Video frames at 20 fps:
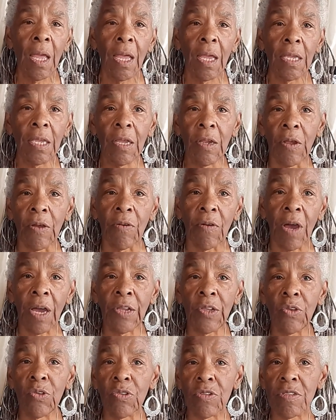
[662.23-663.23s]
You know, I
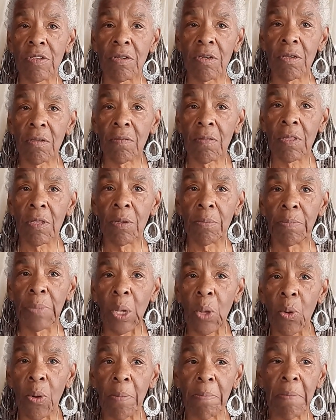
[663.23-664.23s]
used the
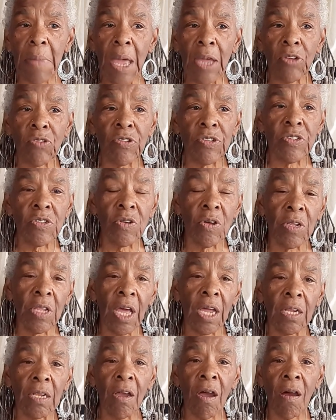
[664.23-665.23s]
blow-up mattress on
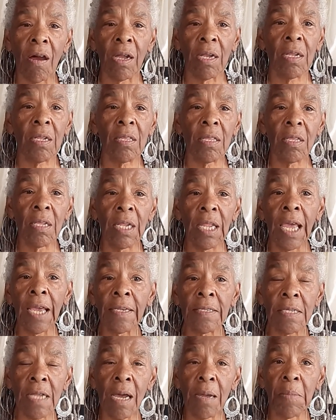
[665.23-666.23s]
that cot the
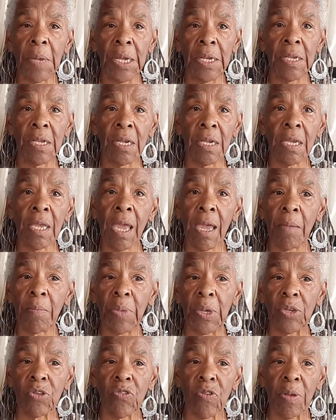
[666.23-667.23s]
last time I did a
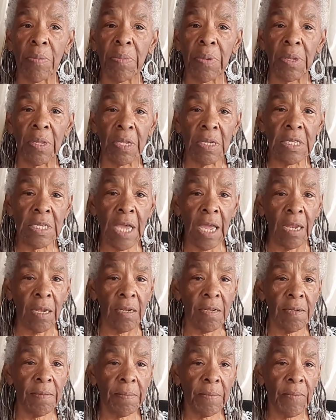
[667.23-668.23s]
camping trip in the
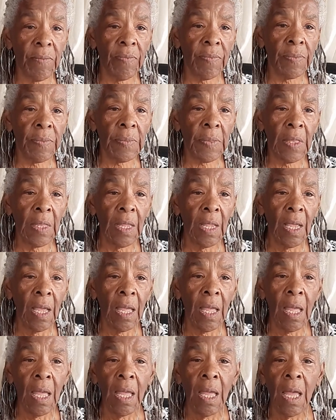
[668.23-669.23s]
tent.
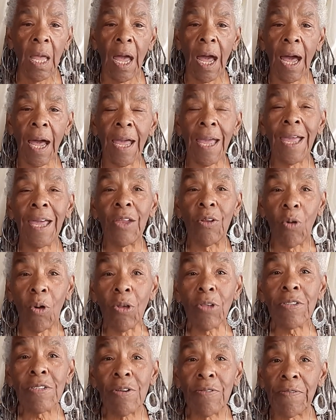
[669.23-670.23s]
I had
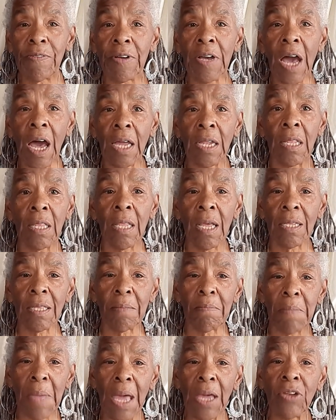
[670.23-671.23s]
also forgotten that the
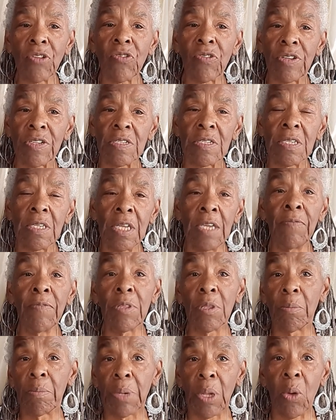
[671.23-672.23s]
mattress, even
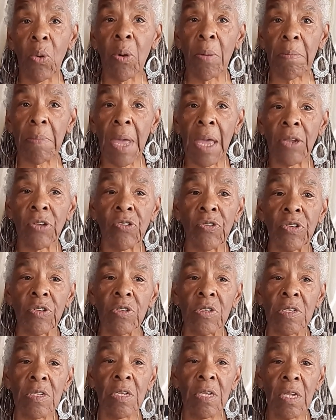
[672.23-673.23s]
the blow-up
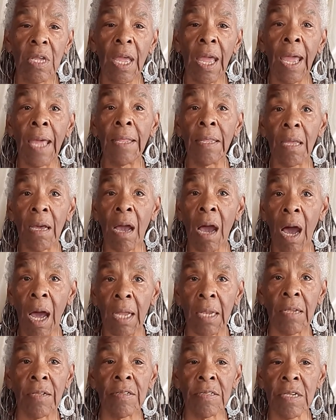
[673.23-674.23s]
mattress and the
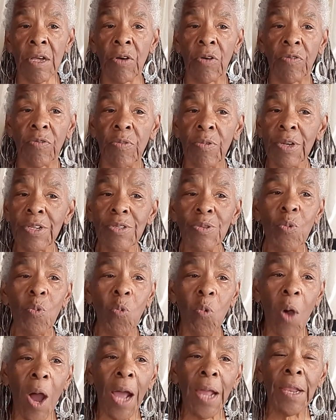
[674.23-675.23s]
cot itself, wasn't
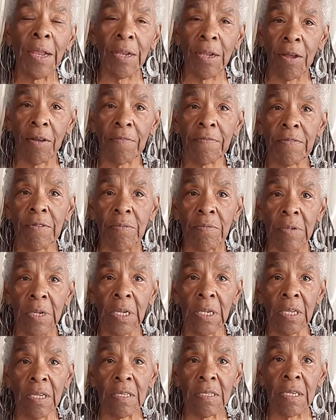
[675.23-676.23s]
wide enough to
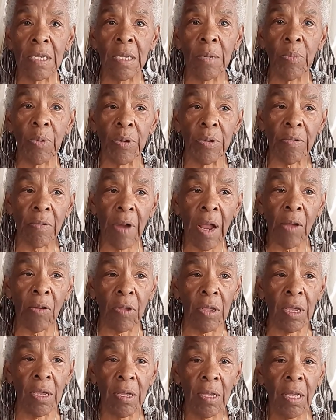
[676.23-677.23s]
really sleep with
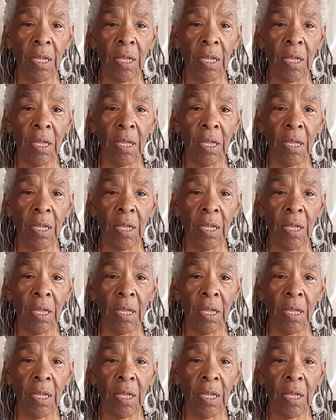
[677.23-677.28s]
Rowley.